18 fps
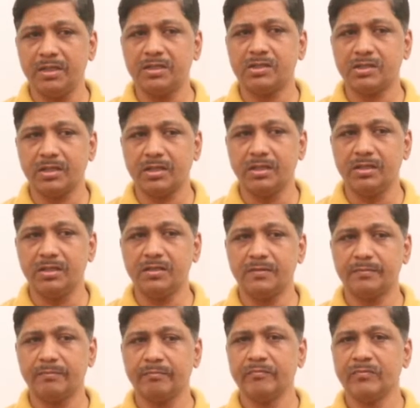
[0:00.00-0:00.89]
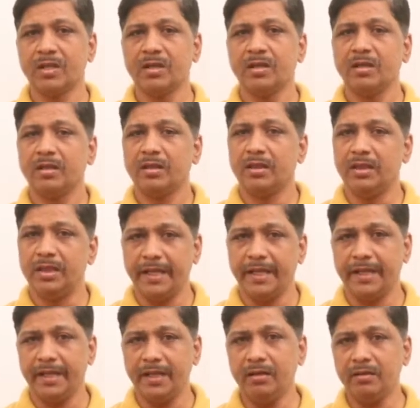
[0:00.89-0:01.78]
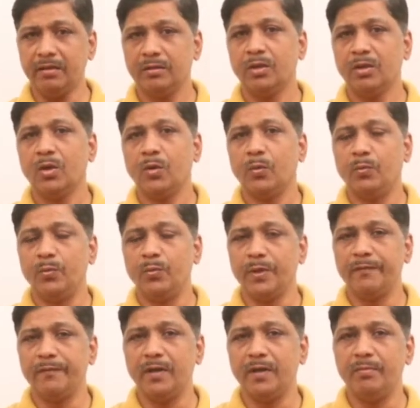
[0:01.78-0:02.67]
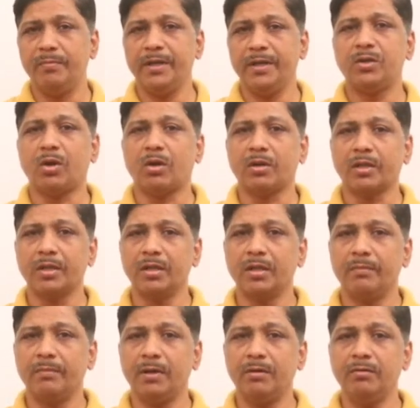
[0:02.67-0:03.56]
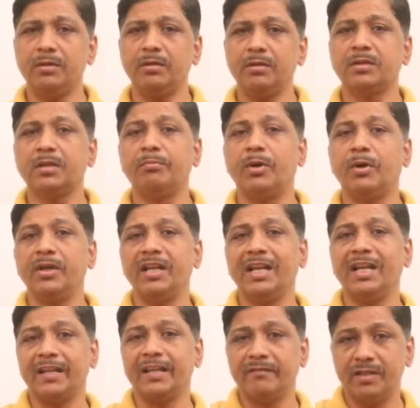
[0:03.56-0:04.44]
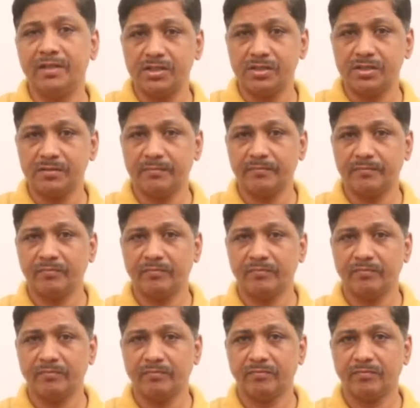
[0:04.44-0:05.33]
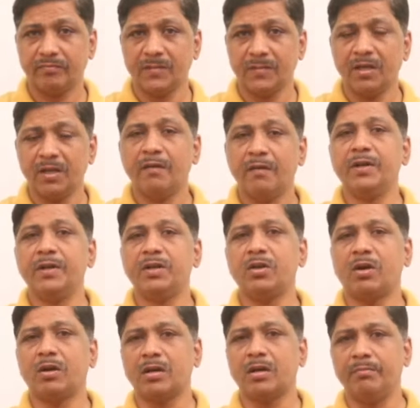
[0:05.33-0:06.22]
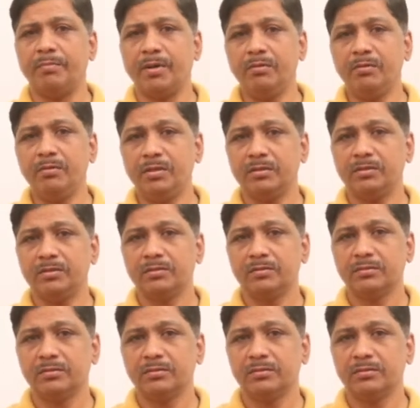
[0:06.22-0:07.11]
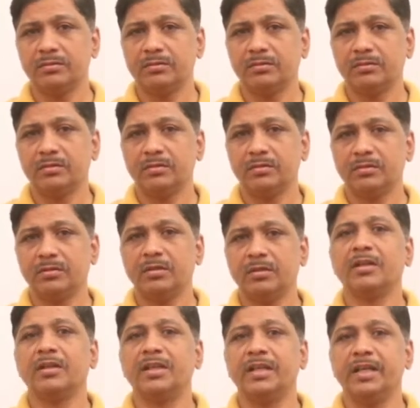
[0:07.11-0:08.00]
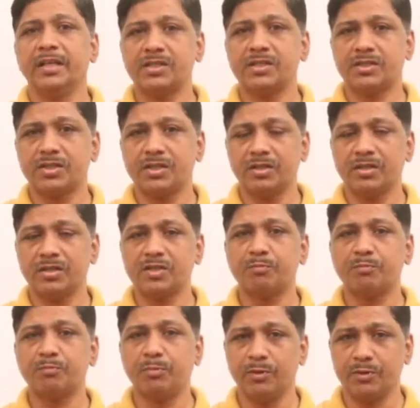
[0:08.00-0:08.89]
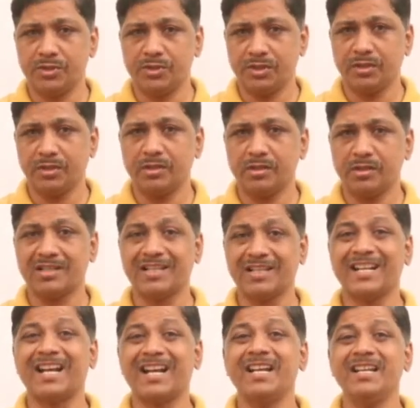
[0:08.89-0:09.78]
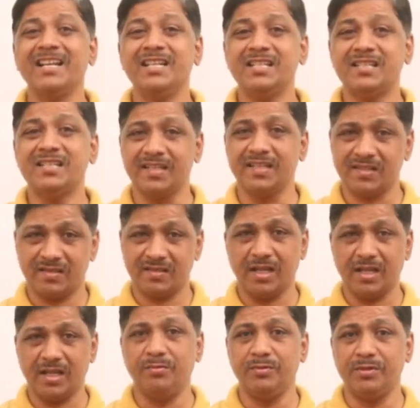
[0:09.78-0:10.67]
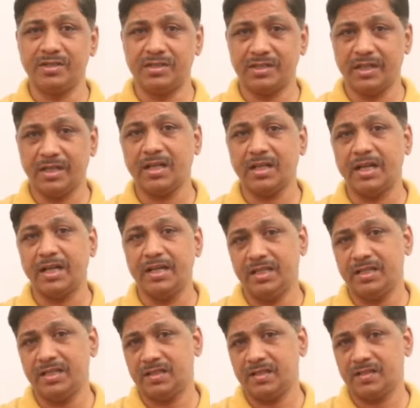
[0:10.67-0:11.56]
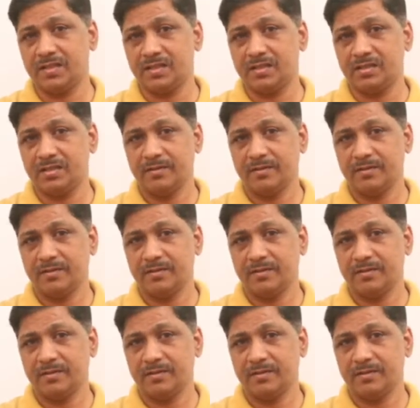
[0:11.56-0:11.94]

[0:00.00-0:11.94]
skills, there we will be talking about the body language, we talk about gestures, postures, kinesics, I would say kinesics,